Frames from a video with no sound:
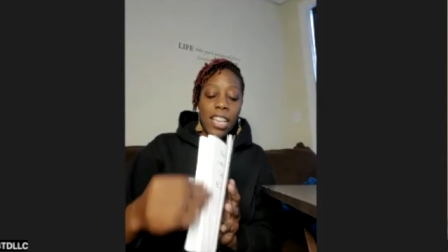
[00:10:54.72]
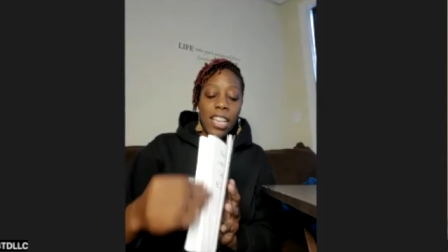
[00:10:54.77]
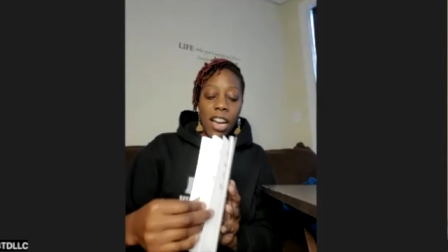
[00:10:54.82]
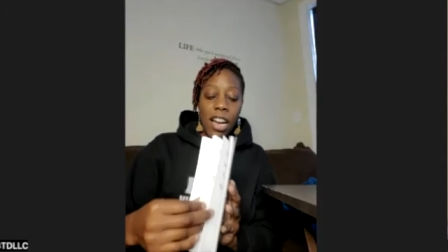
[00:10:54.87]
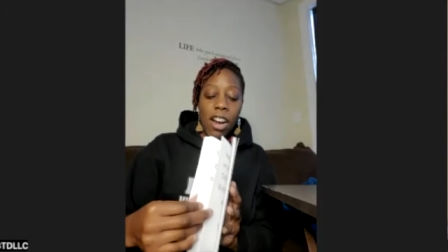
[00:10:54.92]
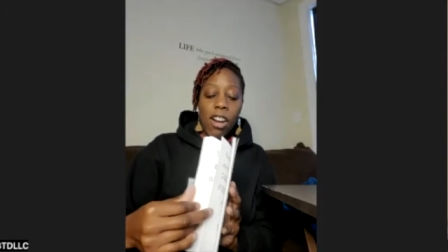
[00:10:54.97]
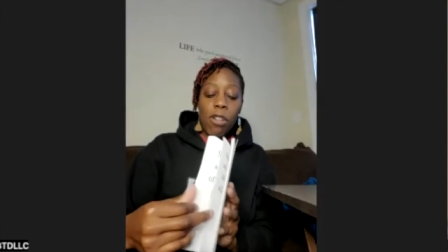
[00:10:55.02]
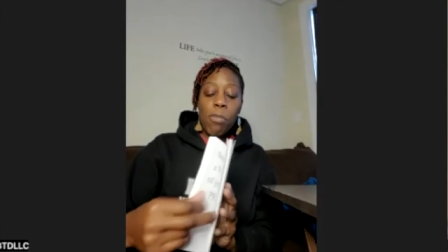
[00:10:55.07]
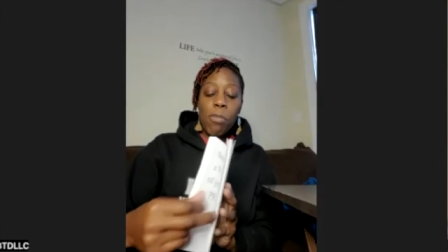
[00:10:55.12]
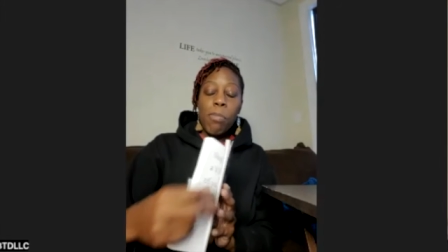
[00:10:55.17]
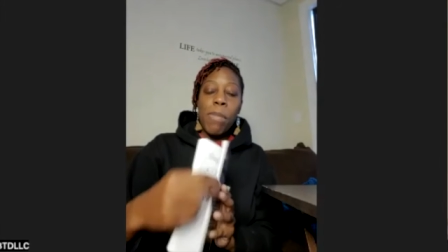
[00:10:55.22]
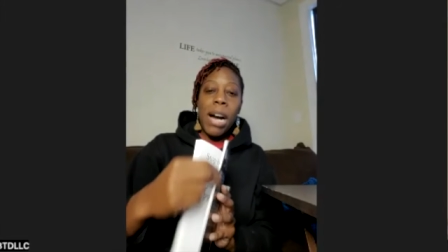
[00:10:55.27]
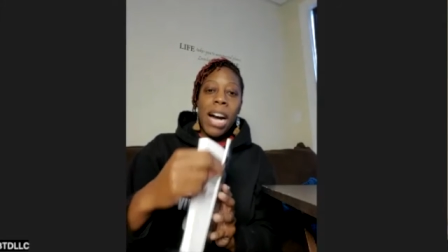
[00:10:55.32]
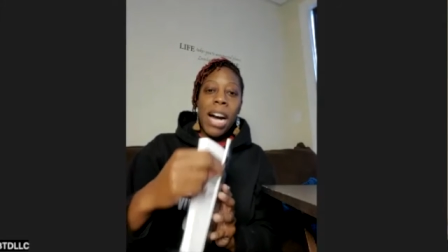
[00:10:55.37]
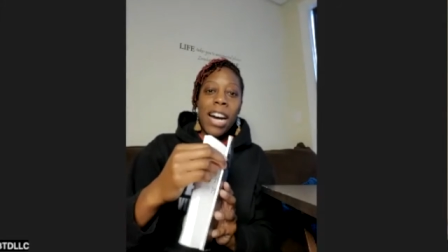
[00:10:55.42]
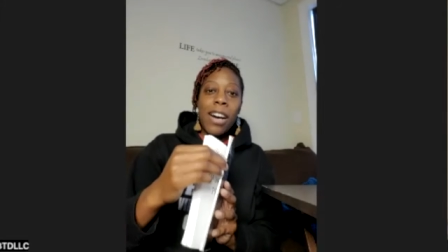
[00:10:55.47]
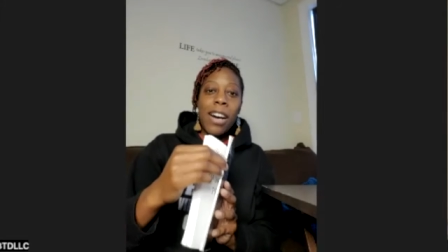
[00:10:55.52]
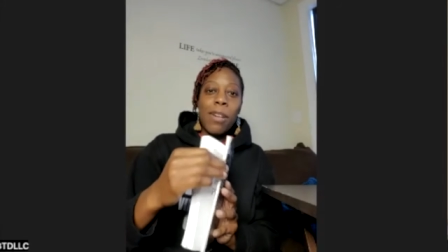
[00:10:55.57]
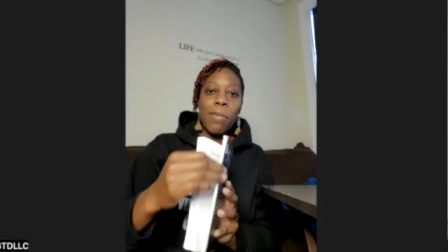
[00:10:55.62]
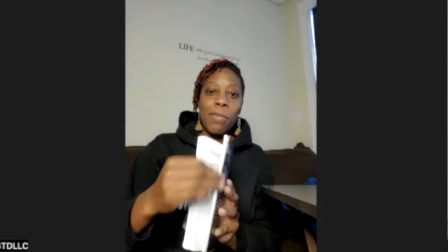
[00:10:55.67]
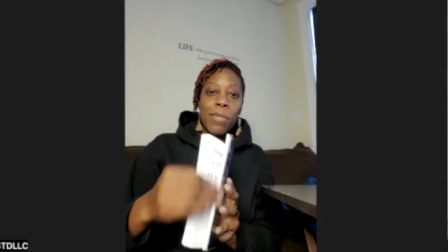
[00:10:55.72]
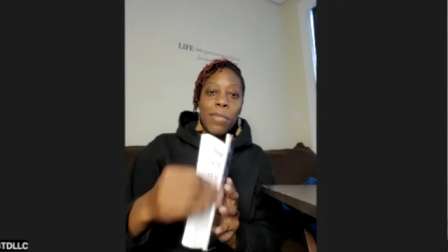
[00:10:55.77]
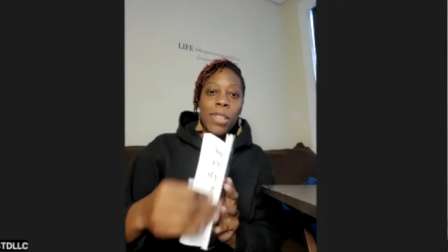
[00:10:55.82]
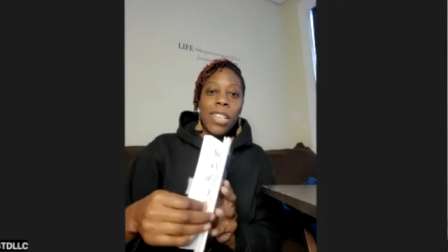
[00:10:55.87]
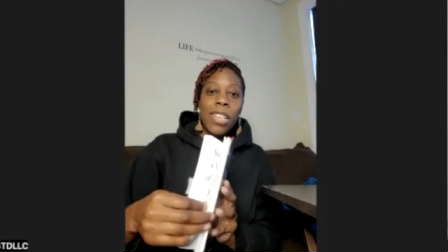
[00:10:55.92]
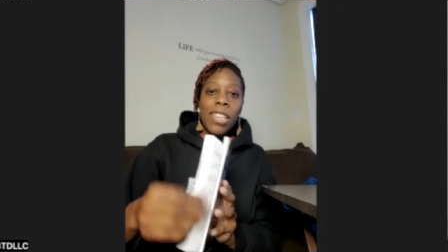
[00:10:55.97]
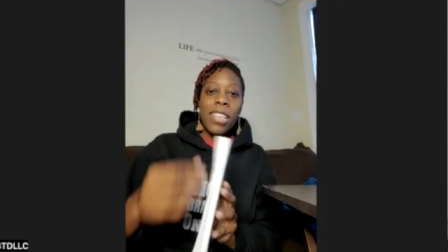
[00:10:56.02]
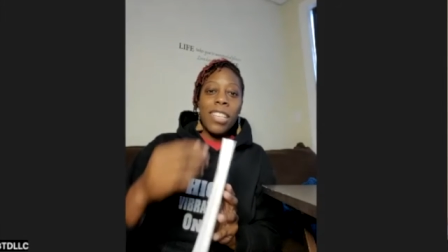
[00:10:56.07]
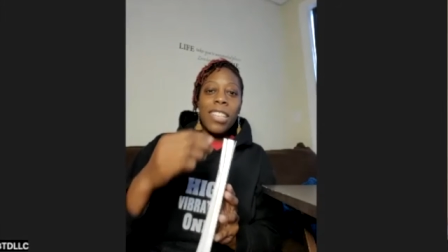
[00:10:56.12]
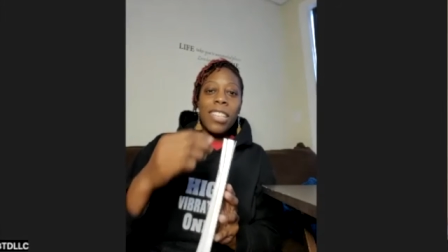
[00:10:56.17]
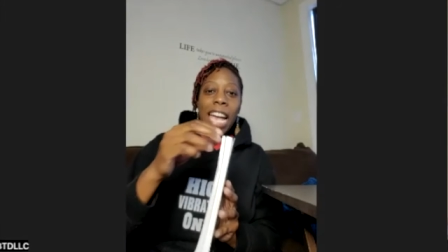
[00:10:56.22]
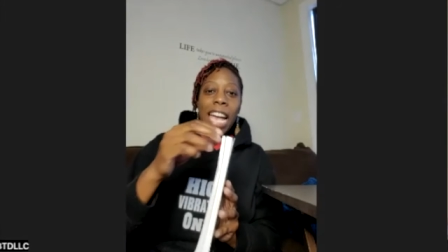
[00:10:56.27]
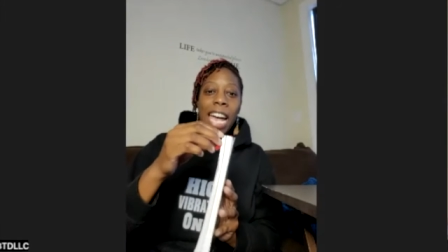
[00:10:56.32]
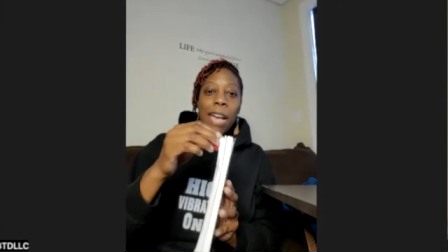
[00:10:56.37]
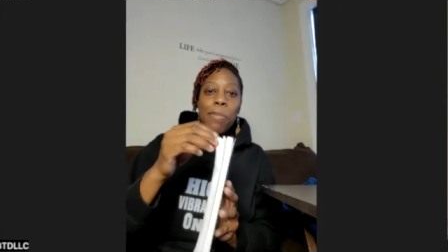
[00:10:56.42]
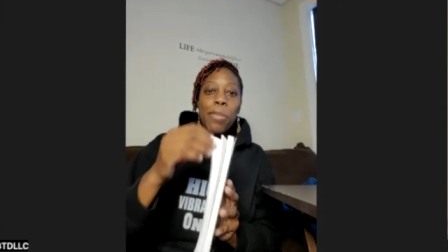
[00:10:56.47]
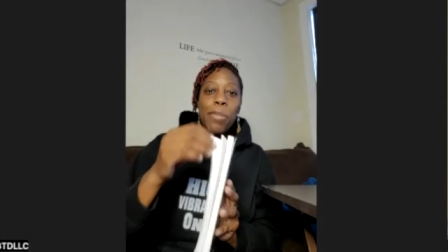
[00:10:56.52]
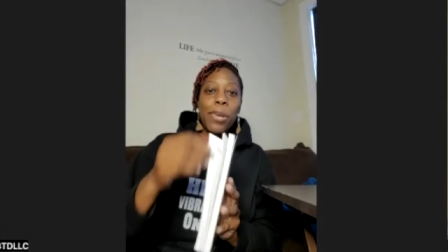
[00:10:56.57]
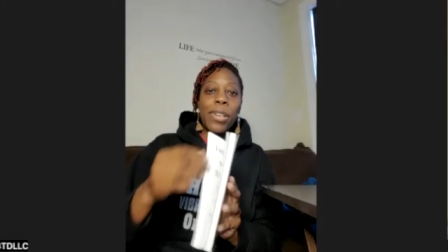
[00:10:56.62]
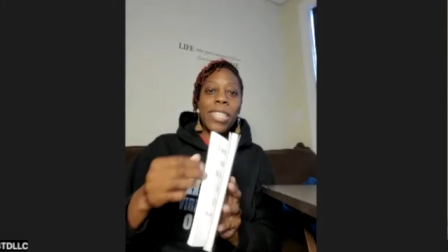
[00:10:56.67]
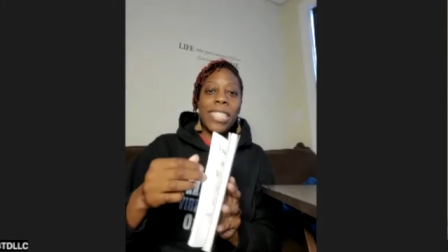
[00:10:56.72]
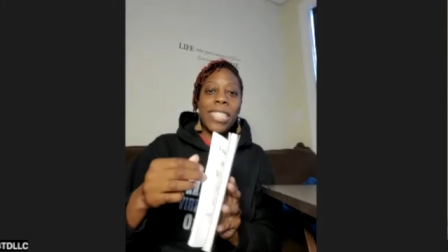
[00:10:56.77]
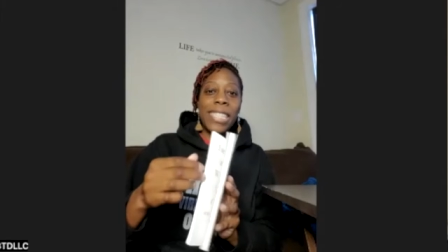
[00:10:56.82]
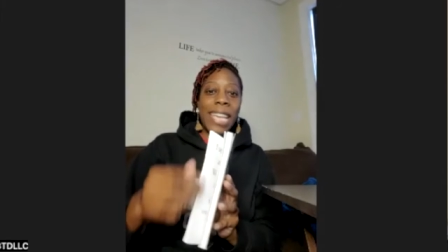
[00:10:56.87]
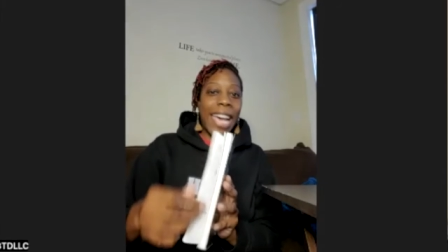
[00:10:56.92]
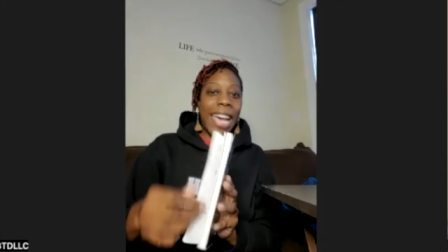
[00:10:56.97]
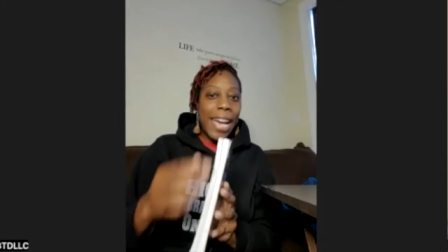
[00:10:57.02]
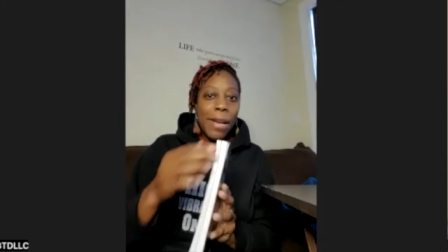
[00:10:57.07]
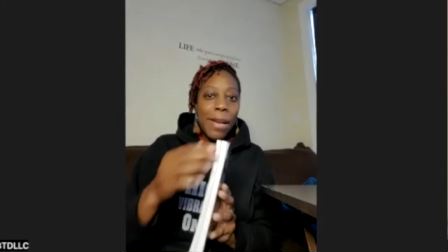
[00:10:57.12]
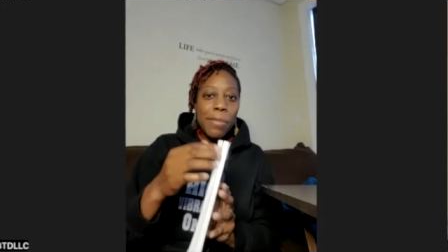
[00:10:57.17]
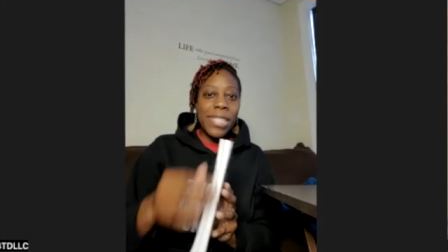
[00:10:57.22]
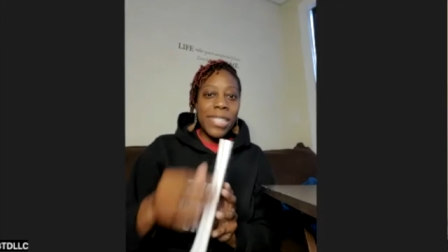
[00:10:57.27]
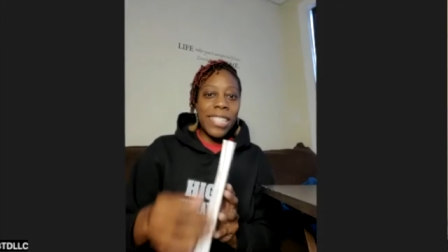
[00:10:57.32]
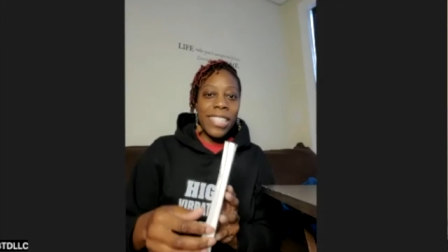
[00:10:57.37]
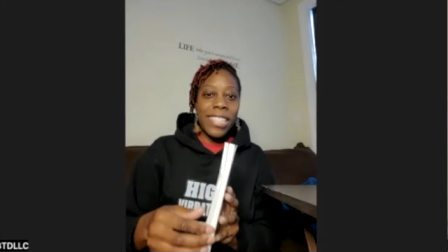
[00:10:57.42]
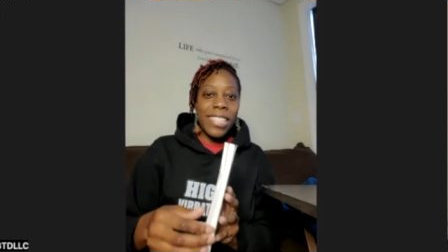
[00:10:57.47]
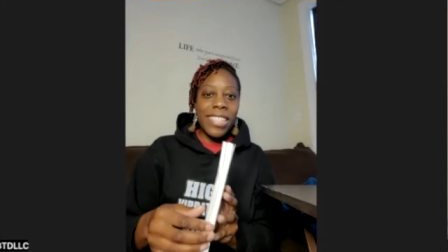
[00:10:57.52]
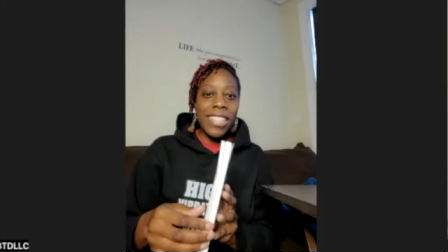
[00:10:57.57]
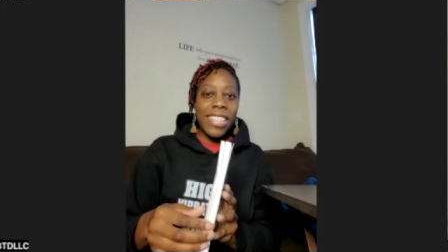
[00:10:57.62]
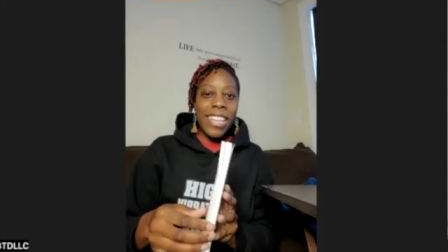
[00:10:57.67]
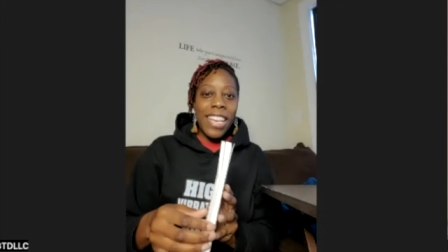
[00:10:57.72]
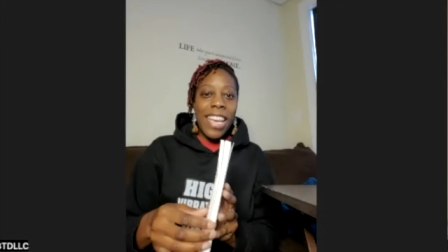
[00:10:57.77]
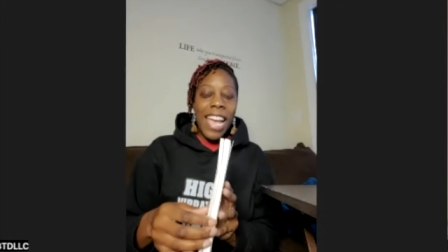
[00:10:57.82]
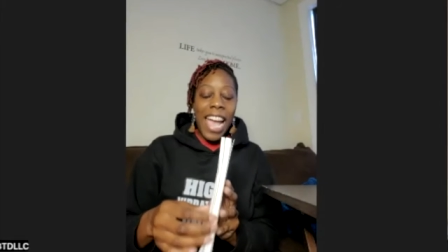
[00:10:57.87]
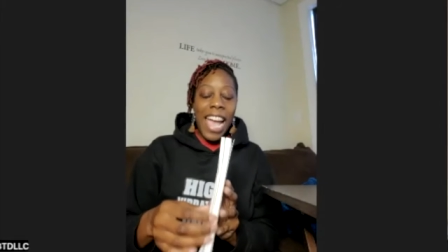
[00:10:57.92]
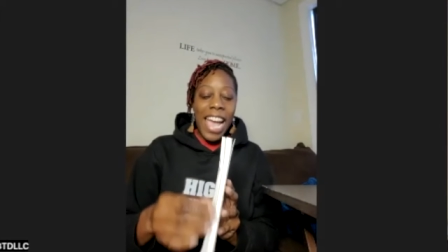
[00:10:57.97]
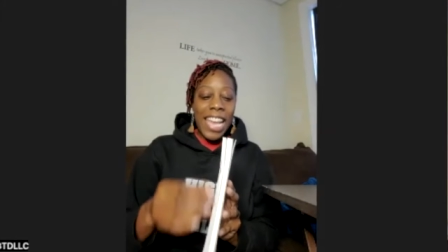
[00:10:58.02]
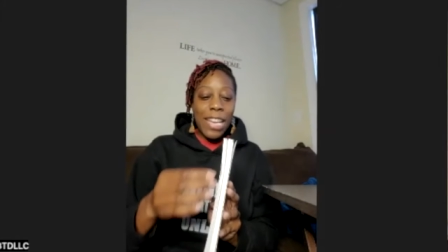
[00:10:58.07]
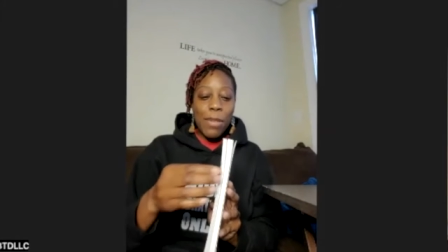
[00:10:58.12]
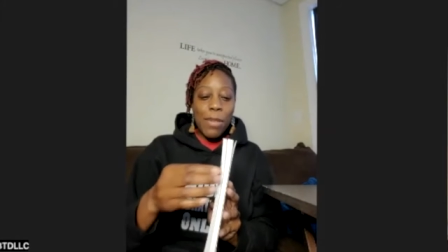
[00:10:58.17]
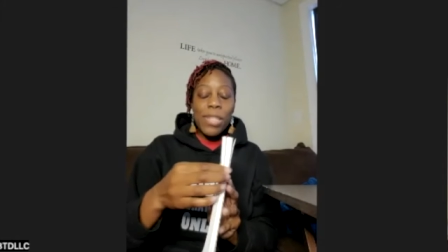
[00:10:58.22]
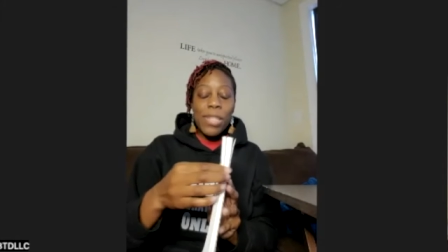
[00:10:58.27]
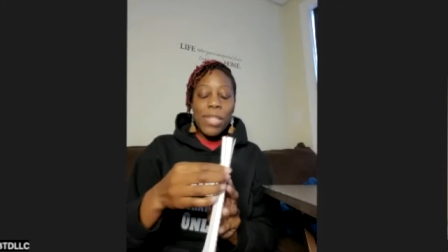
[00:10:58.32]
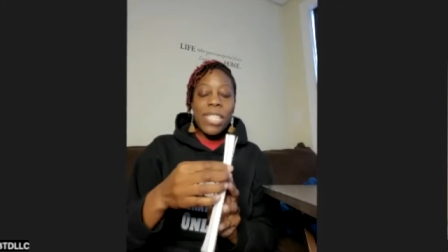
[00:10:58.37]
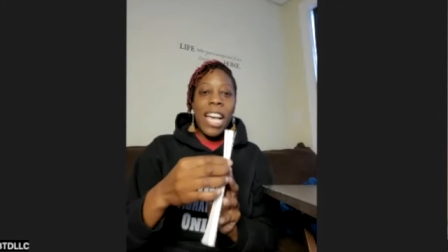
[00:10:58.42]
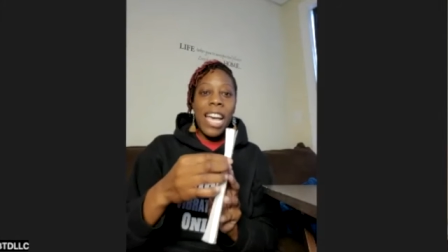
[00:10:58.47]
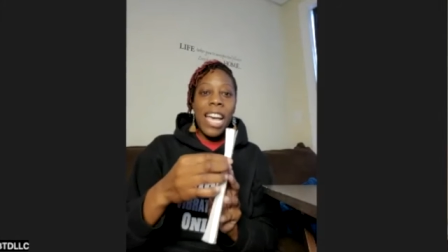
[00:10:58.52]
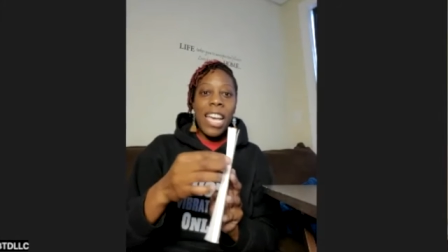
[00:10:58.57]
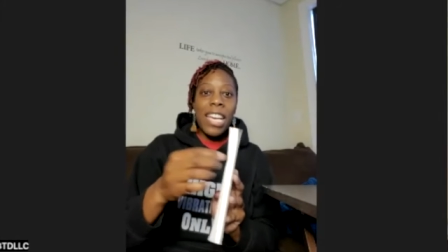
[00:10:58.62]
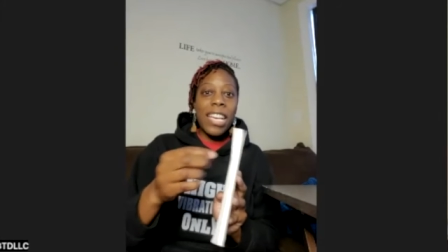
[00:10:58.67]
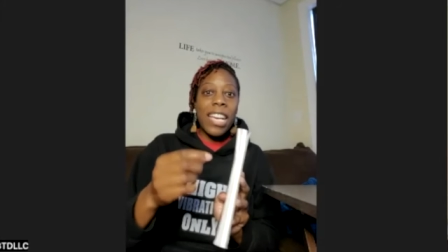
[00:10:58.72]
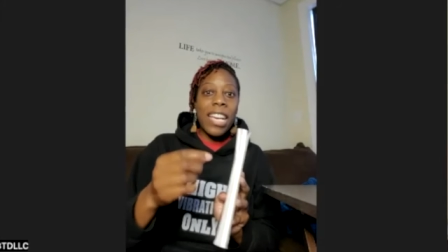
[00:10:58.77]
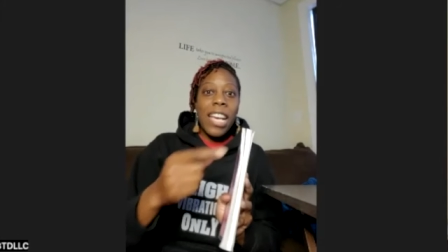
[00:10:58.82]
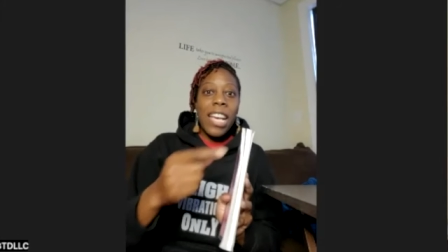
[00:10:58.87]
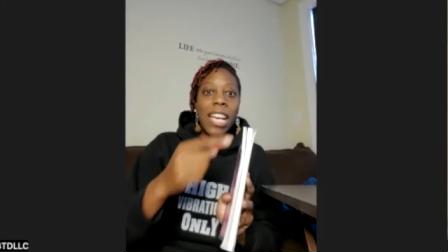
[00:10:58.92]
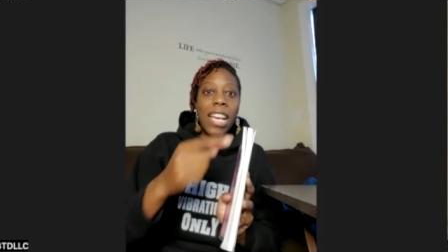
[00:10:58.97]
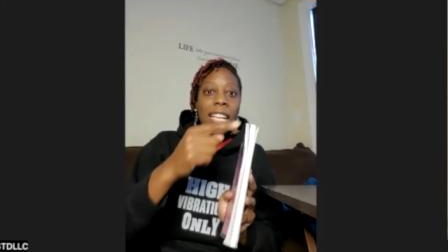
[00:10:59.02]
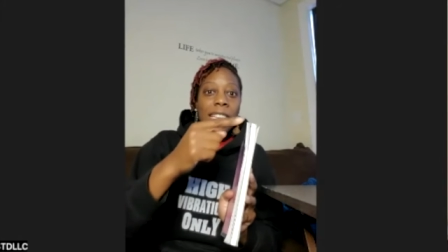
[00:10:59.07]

her mom had put tabs in and it was like mm.